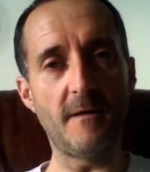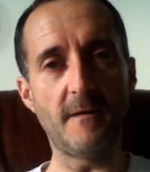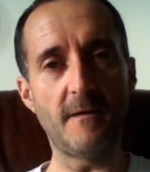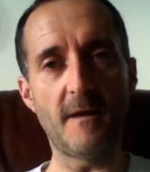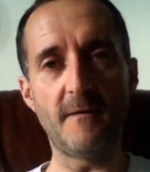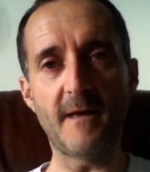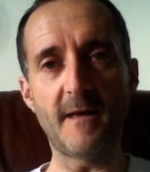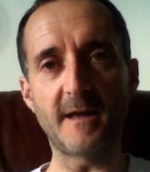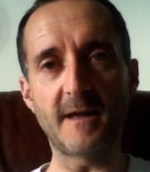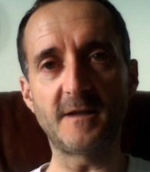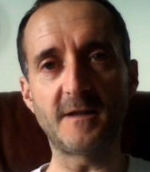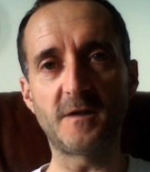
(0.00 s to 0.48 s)

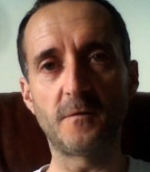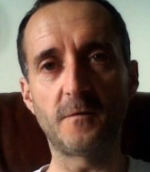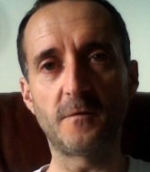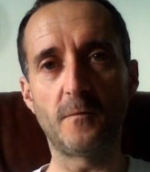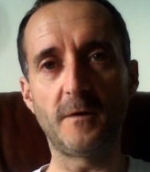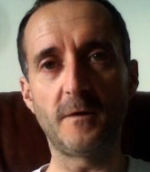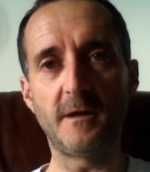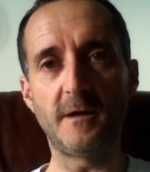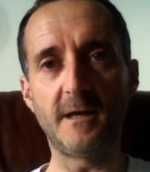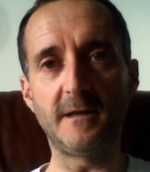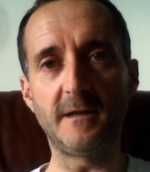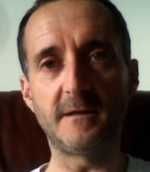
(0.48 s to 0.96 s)
that's all
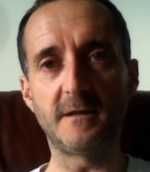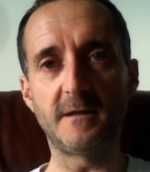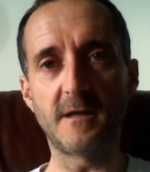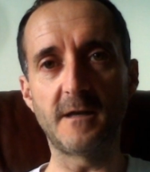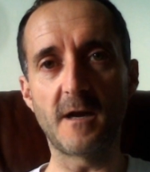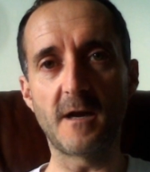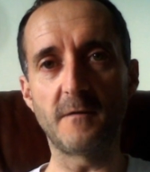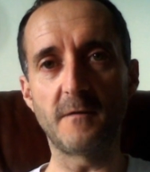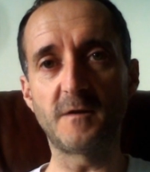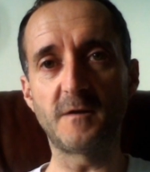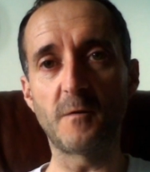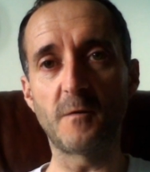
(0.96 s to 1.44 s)
you need to
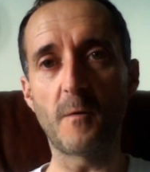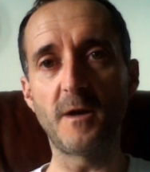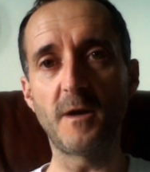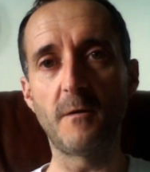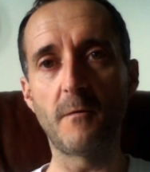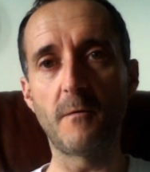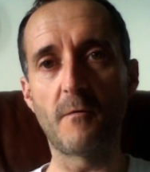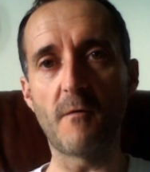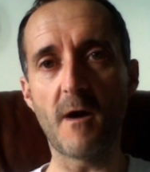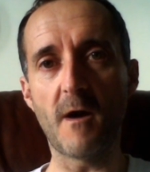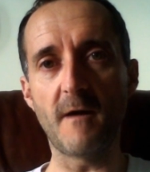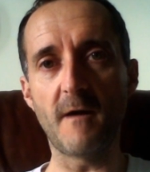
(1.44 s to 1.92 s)
know. So when you
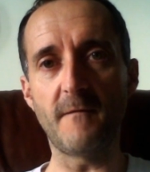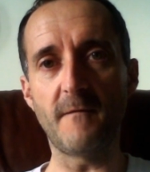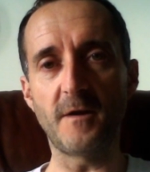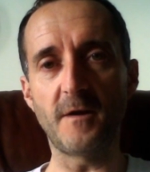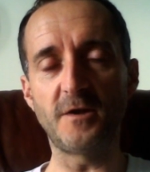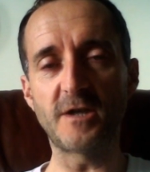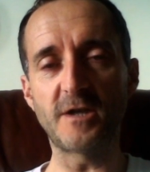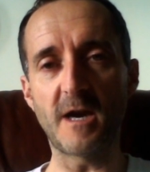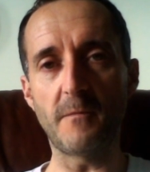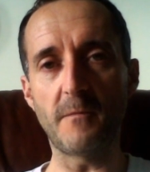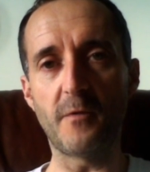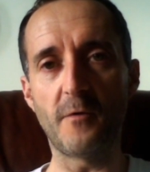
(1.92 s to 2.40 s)
arrive at a
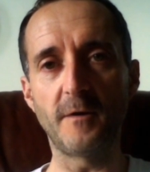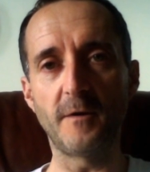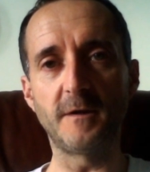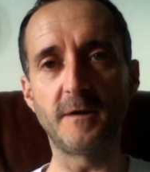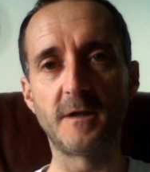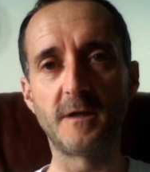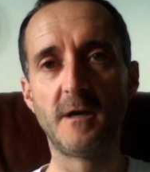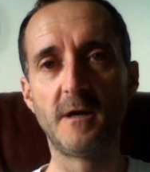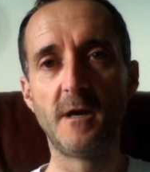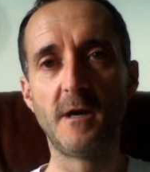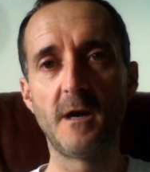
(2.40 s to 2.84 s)
checkpoint,